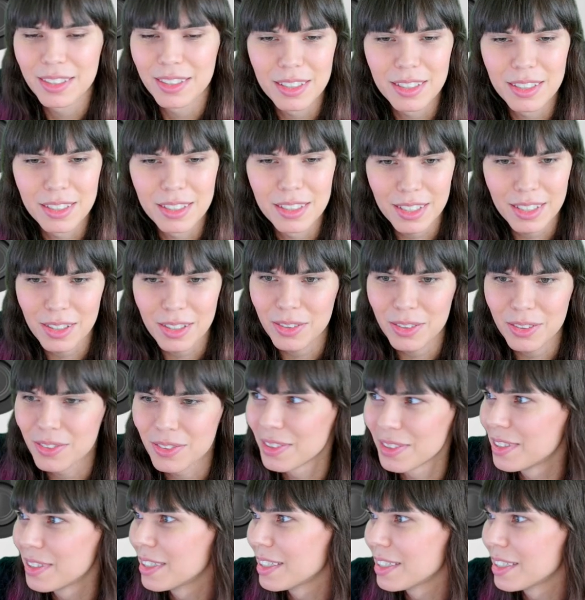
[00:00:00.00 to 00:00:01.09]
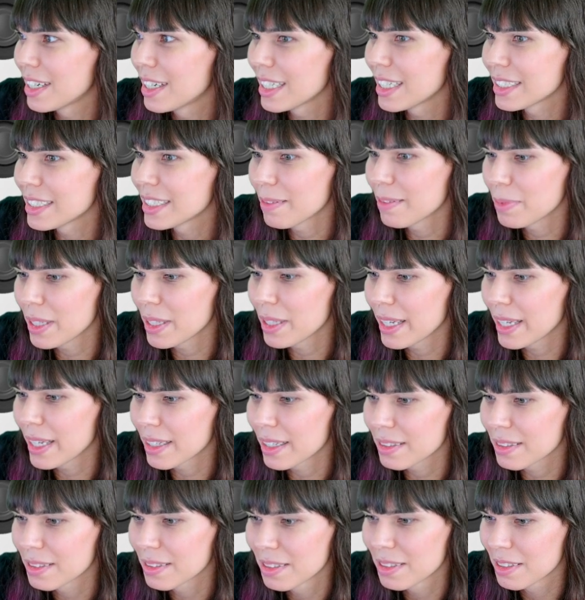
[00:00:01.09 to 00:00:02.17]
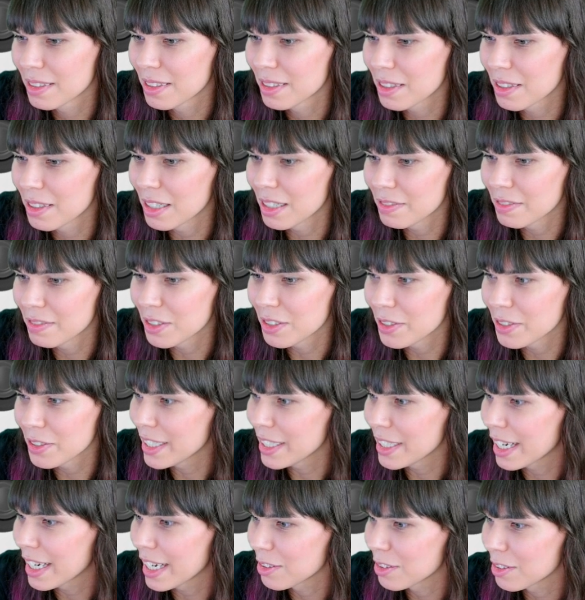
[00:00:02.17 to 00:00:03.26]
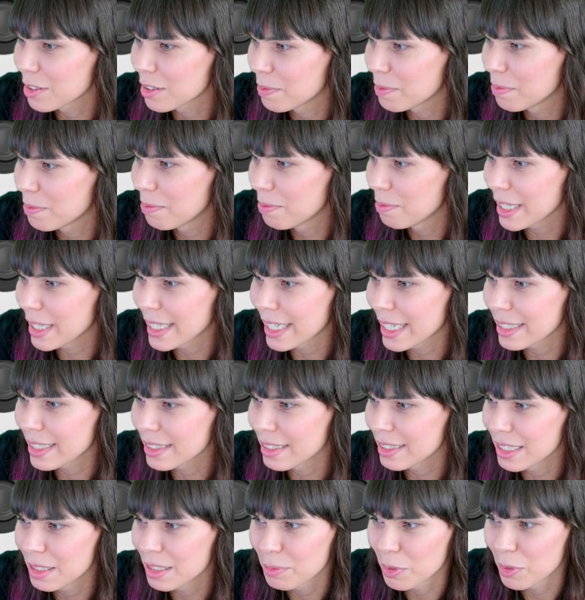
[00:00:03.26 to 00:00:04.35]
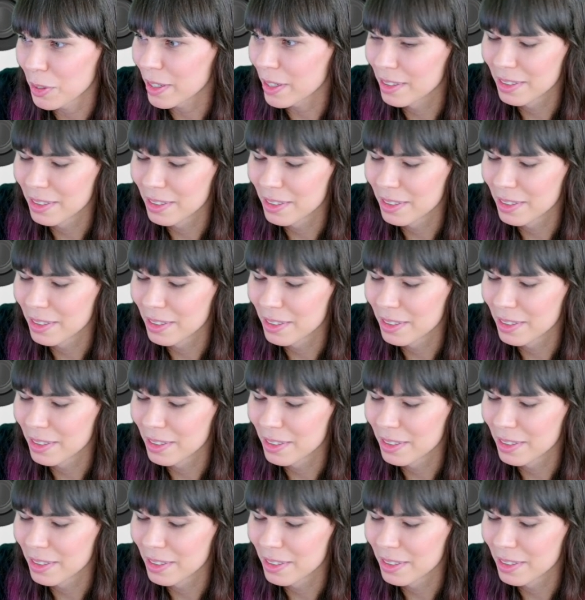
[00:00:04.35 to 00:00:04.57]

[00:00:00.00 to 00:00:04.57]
So I stopped playing Call of Duty. I don't play that anymore